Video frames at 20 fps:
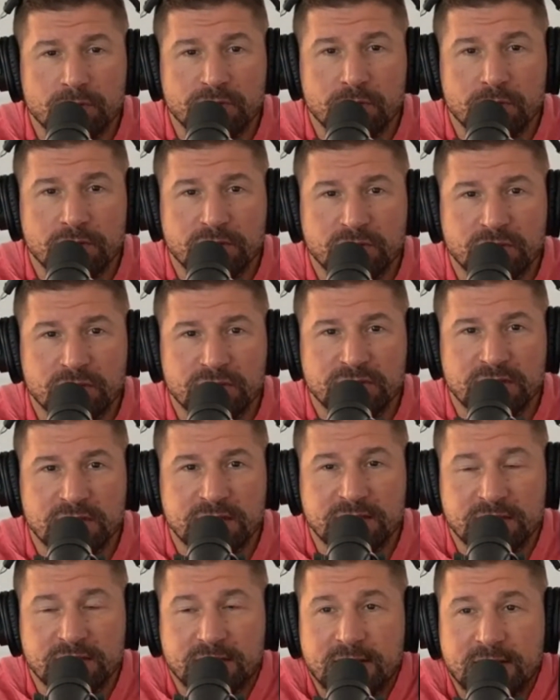So it's just,
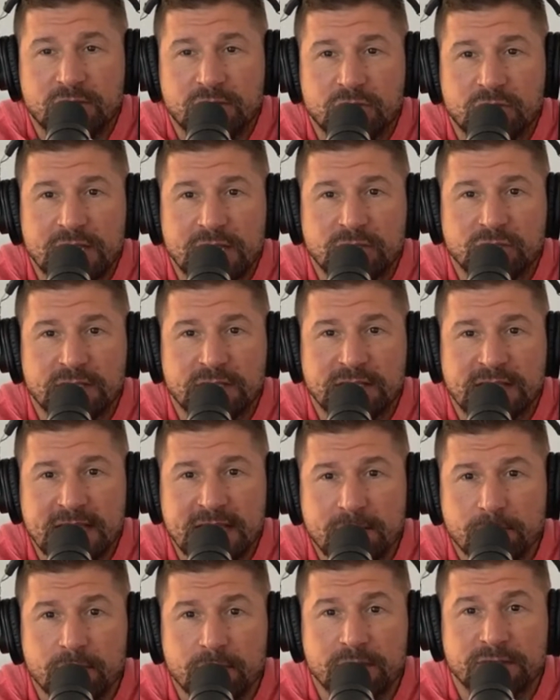it's it's changed the
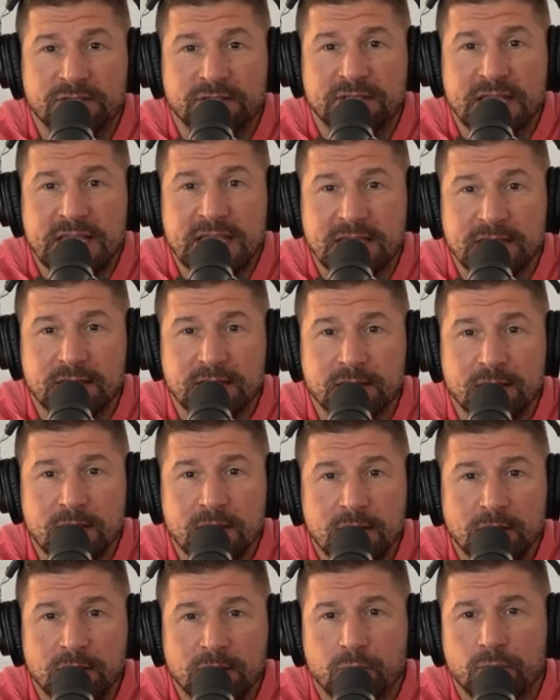game, but it's taken,
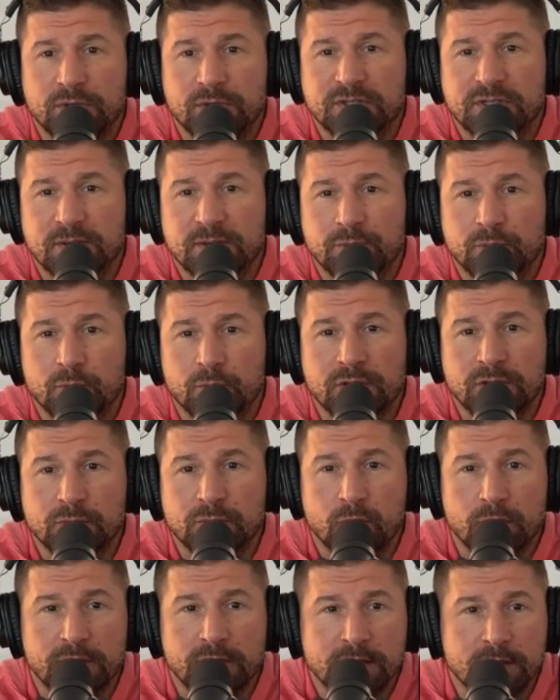look, we skipped twenty
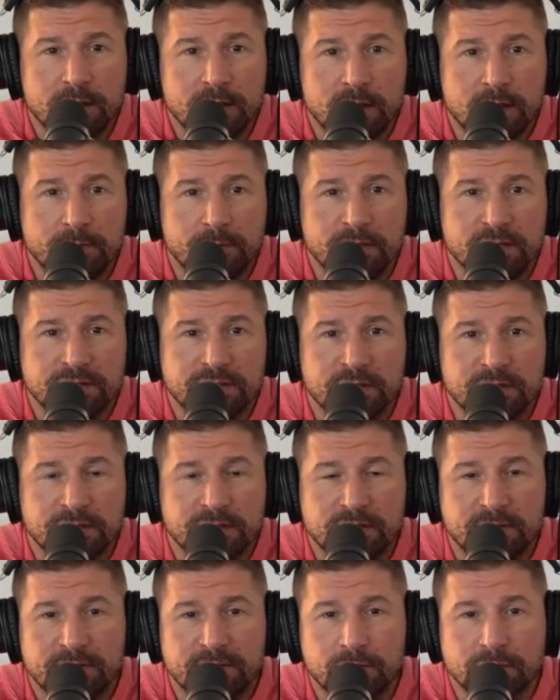twenty uh, because of all the
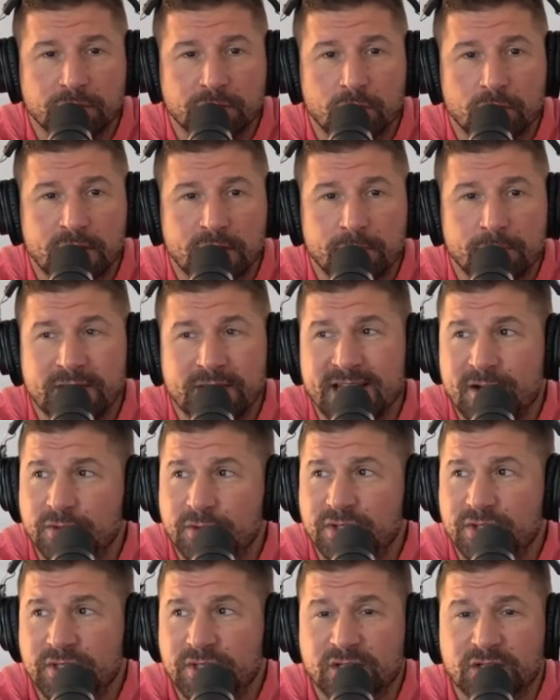stuff that was going on, but now
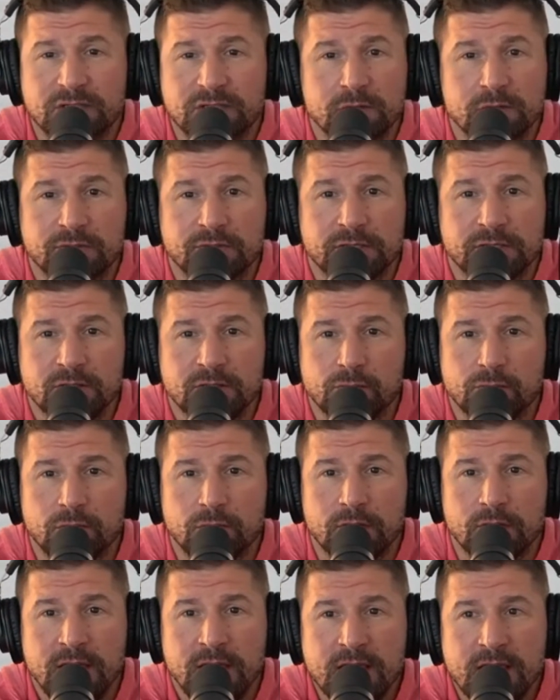it's six years into
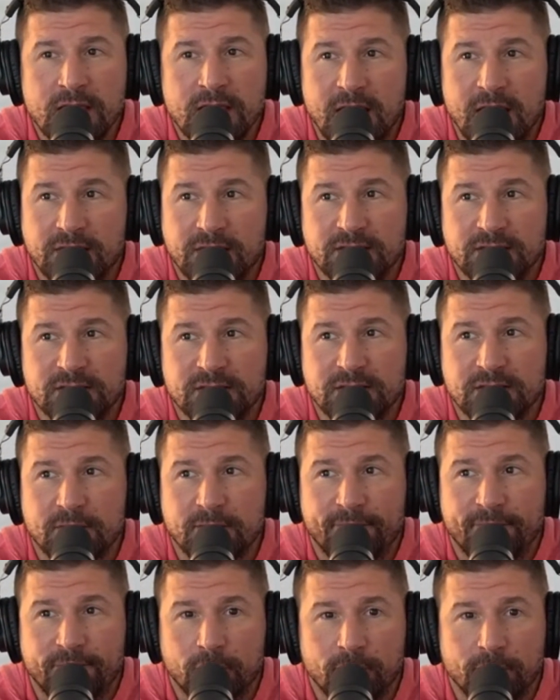it. And this is
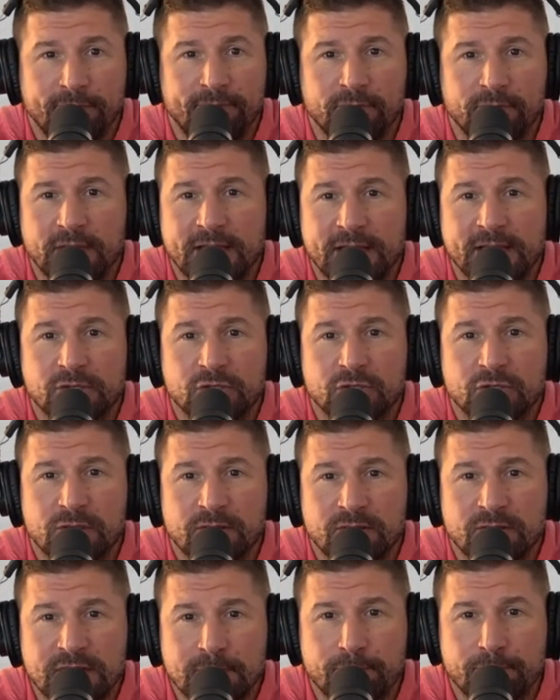
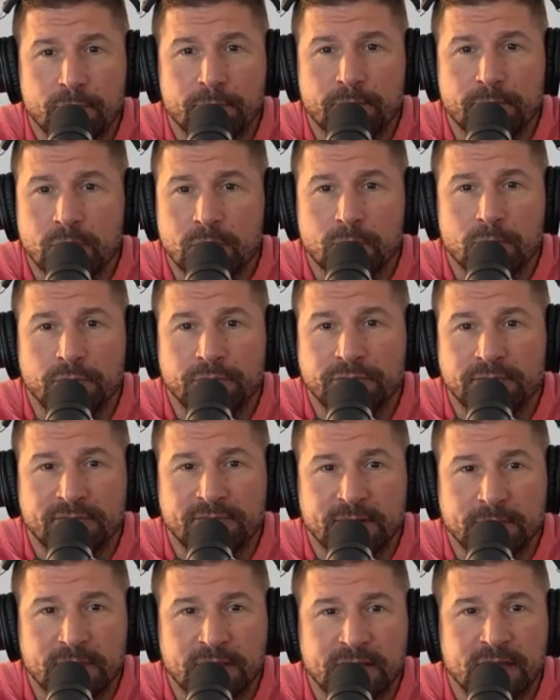full-fledged, the premier
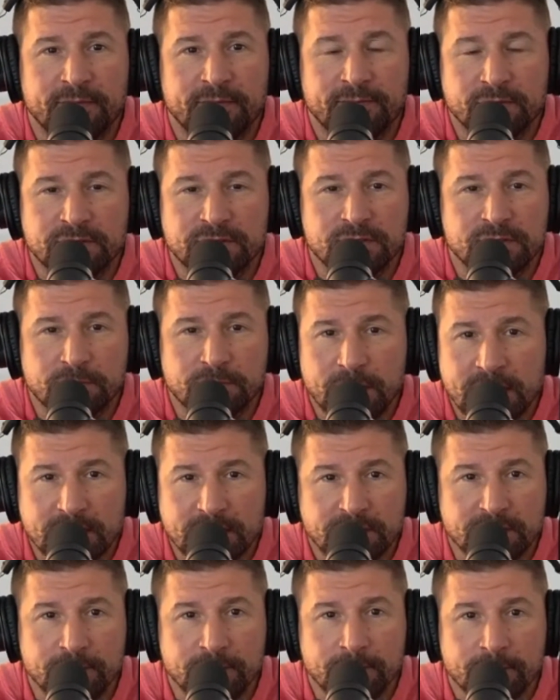multifamily conference in the space.